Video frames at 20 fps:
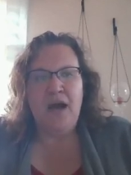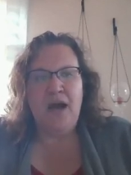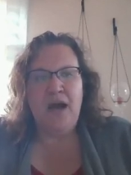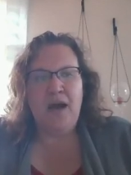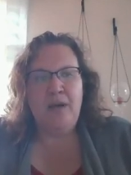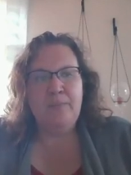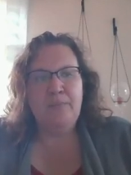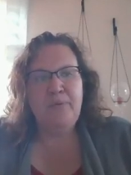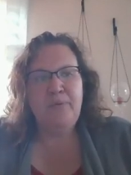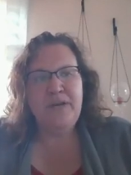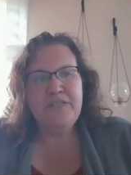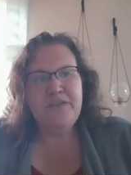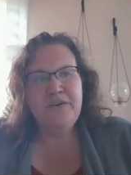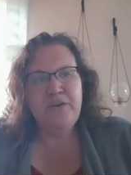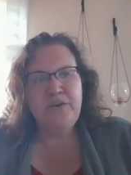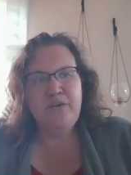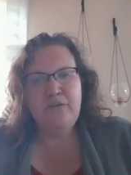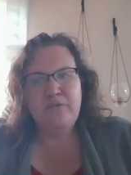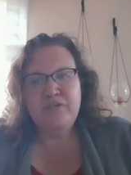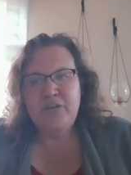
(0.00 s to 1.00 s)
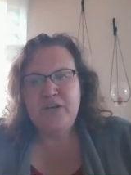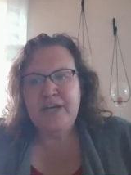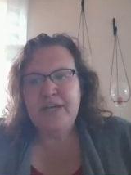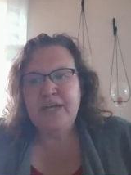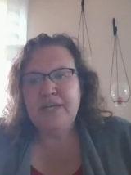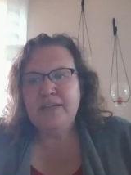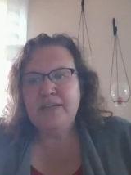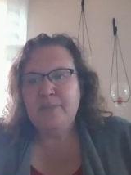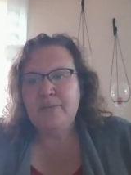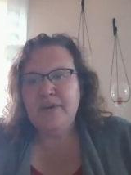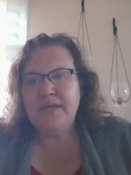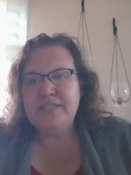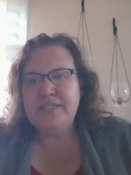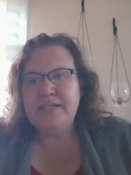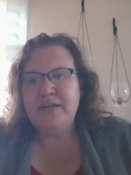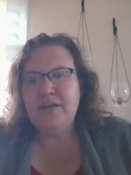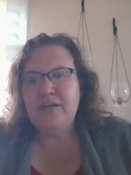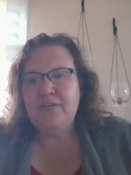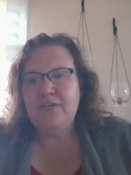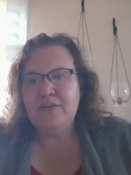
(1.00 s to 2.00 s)
Um, president and the
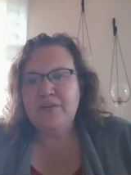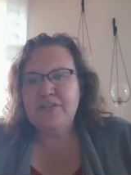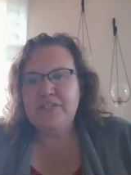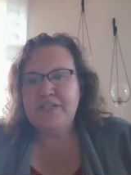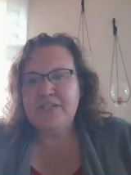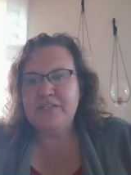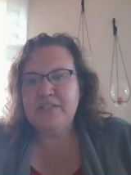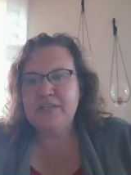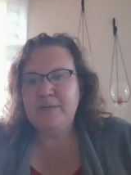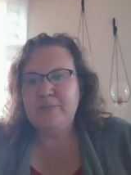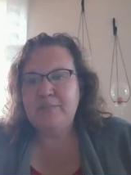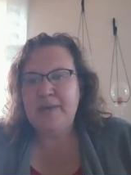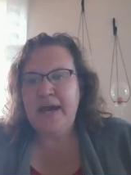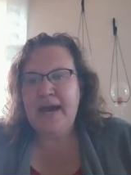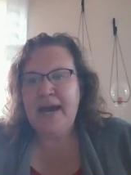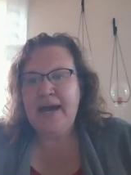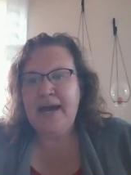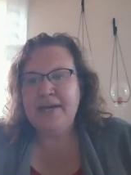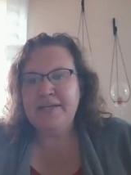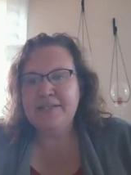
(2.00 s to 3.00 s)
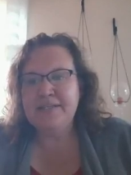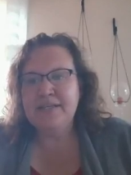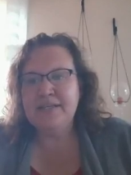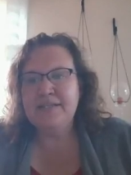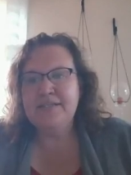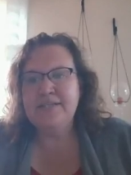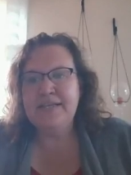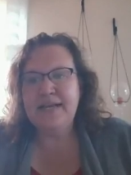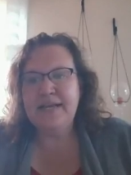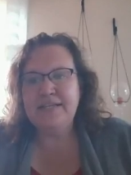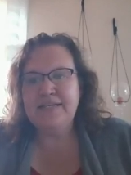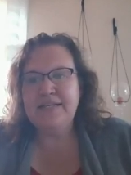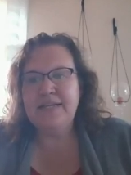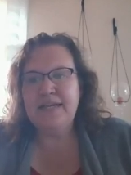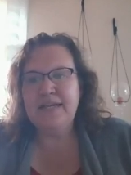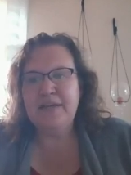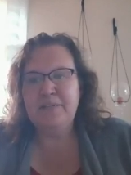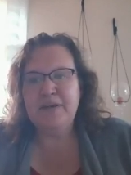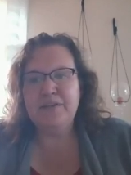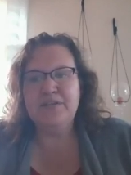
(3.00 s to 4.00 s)
president of our system, has sent
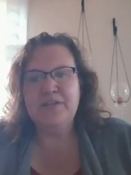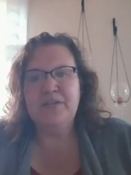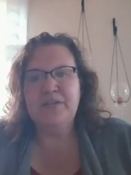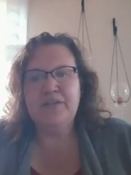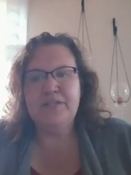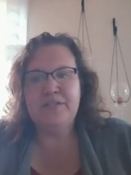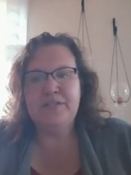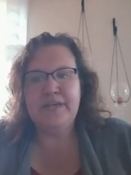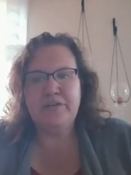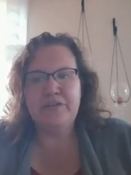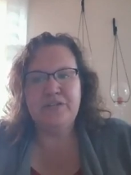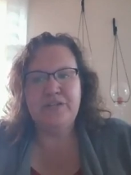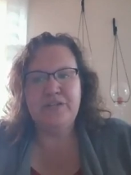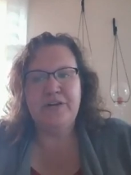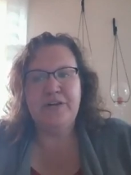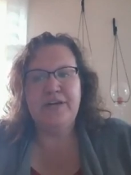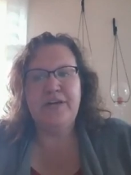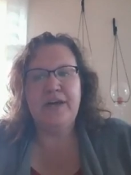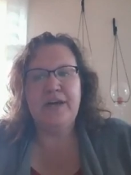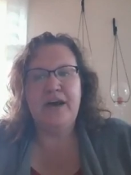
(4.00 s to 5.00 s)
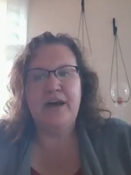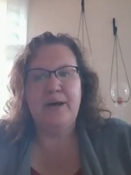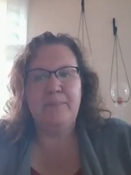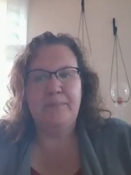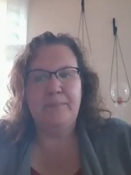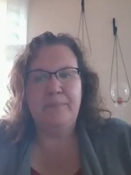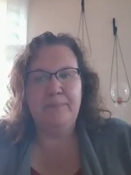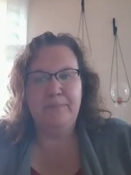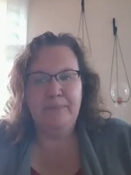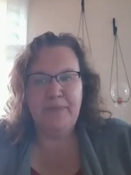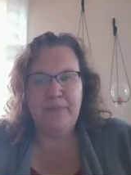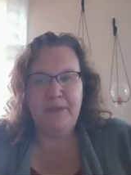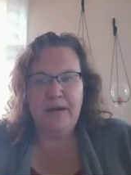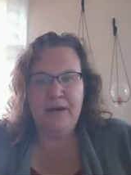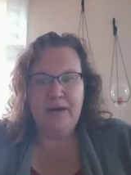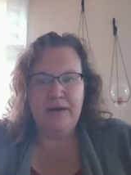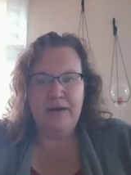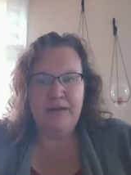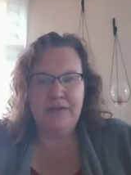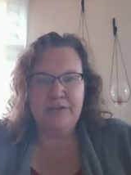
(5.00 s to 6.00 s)
an email to Secretary uh,
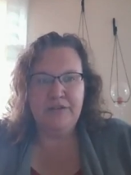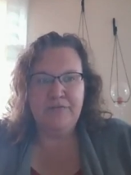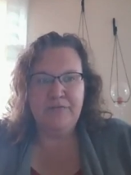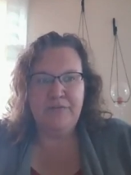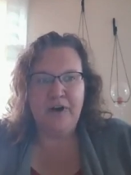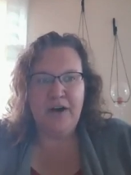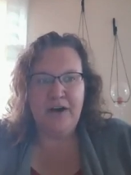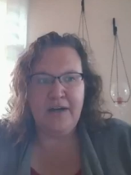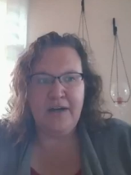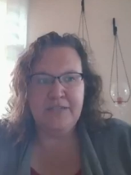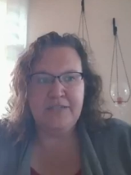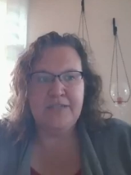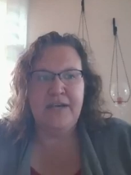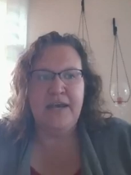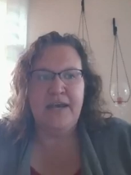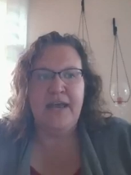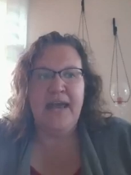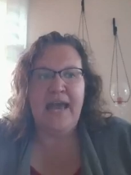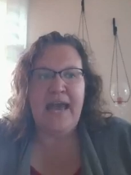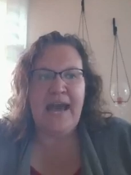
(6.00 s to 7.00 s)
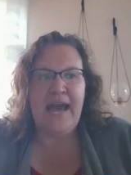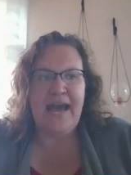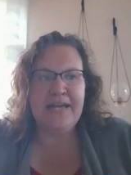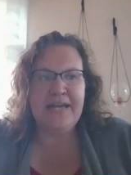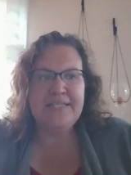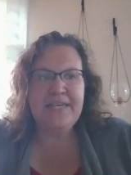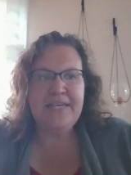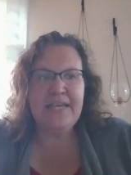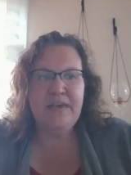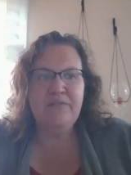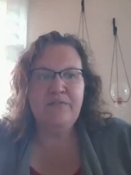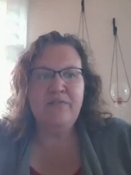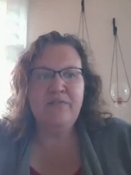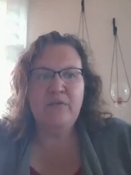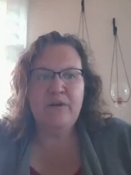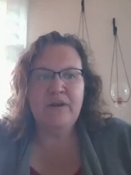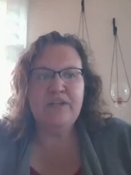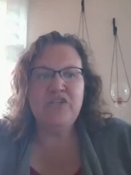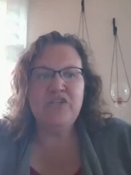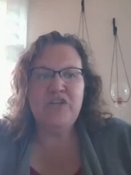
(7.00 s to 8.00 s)
uh, DeVos asking
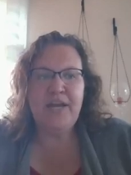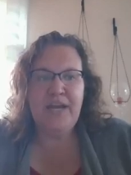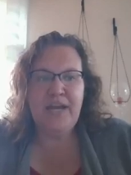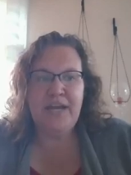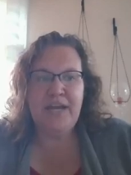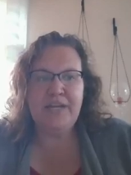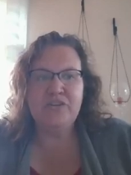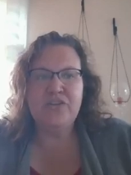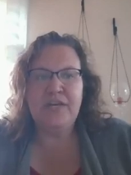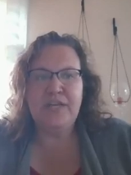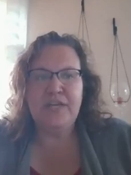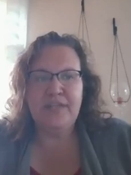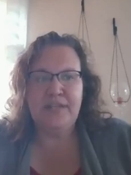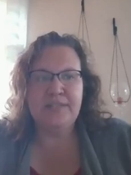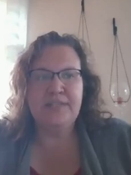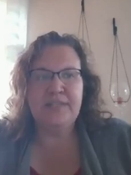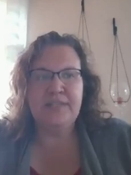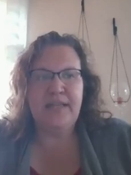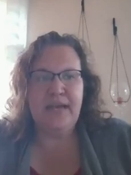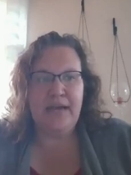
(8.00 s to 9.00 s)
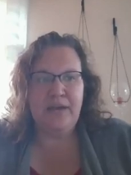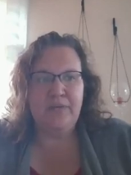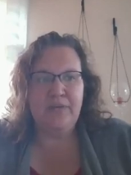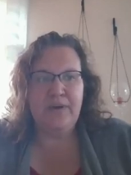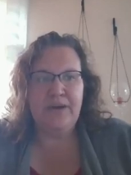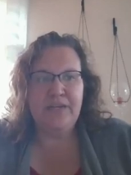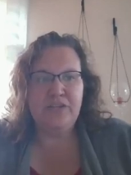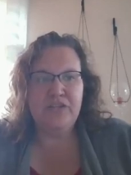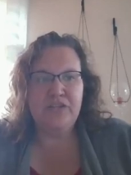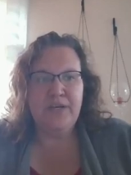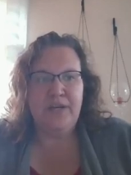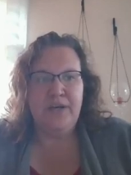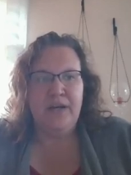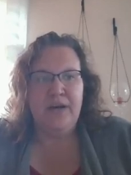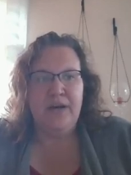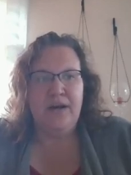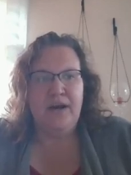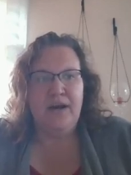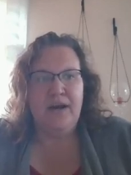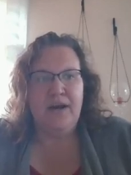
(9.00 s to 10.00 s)
for a change in this language.